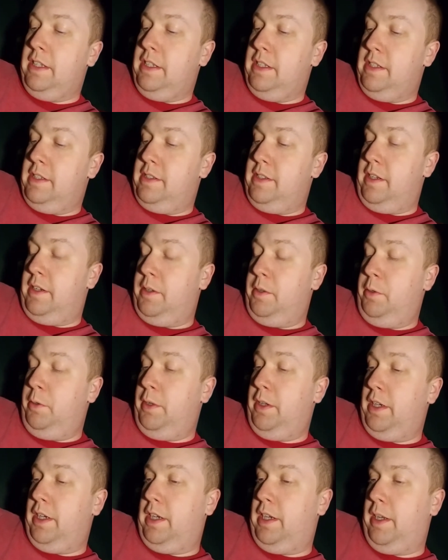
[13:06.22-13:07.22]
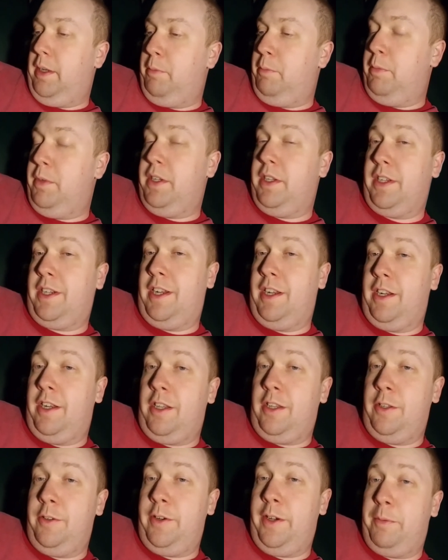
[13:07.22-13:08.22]
So I'm
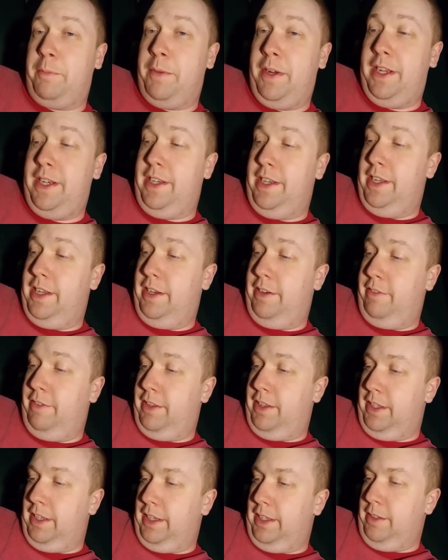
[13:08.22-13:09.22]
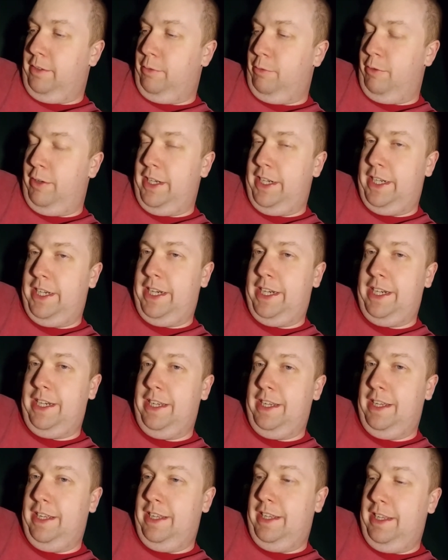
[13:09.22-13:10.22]
concluding my day with a little reading.
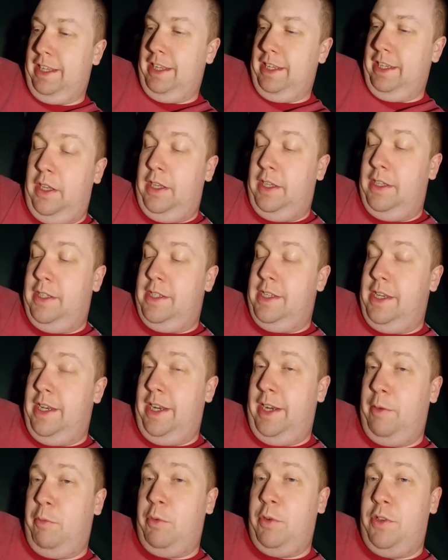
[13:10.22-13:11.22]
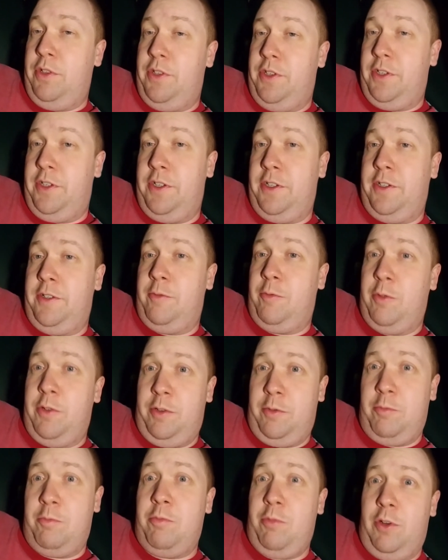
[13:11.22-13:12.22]
Today was a
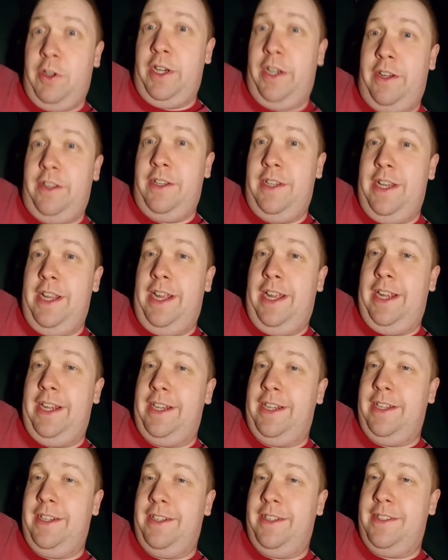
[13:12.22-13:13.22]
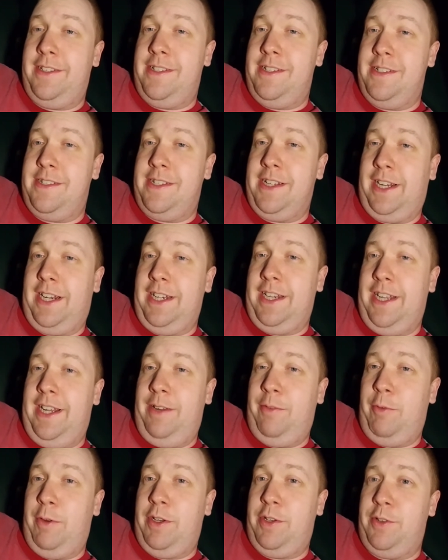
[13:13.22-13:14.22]
pretty good day. The second day
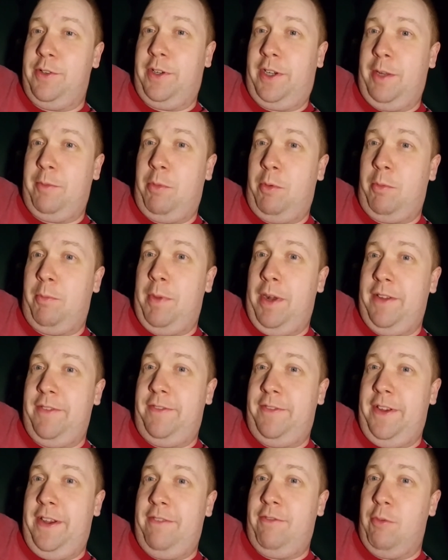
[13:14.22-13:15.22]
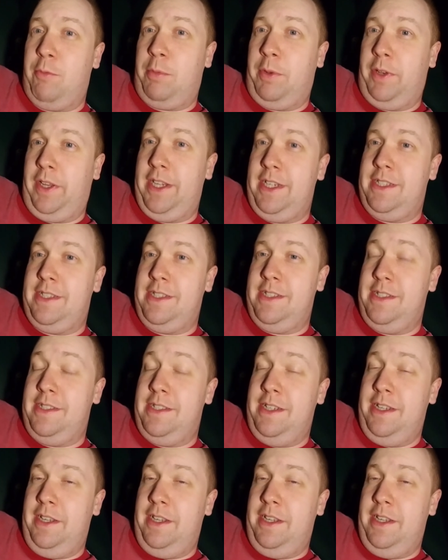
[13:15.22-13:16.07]
went to a couple of my favorite places,